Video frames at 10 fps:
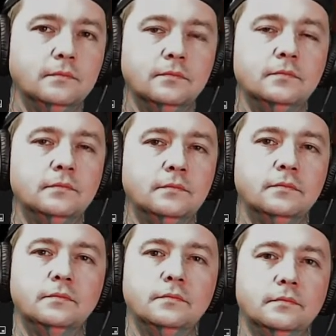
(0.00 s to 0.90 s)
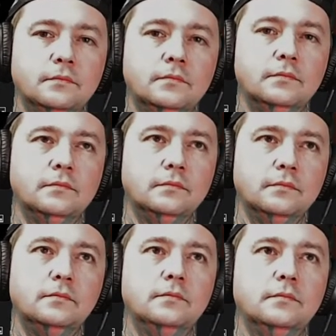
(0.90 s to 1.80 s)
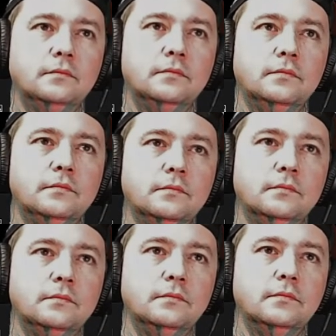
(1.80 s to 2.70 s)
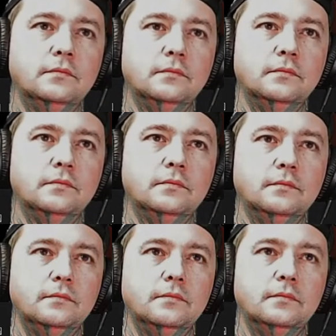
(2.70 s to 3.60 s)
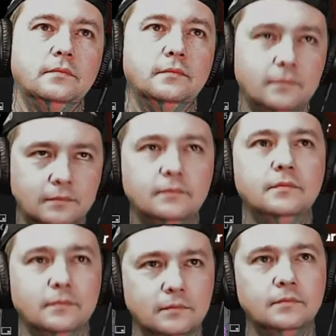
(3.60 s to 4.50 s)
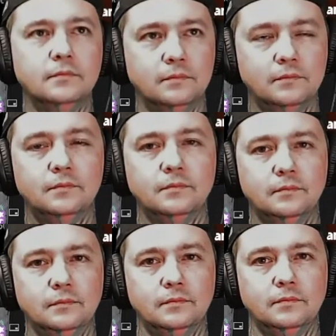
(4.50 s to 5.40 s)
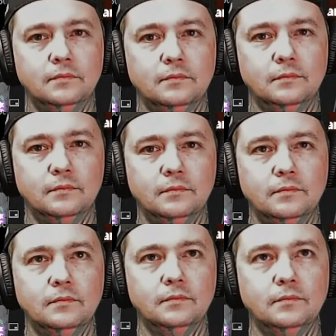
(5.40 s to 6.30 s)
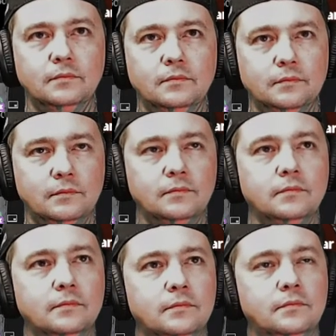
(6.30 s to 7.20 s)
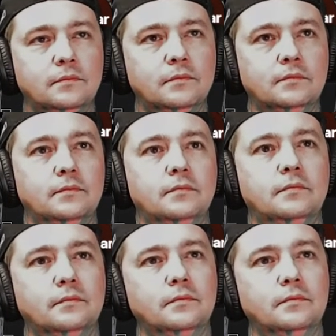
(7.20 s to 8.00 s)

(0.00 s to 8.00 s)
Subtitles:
(not speaking)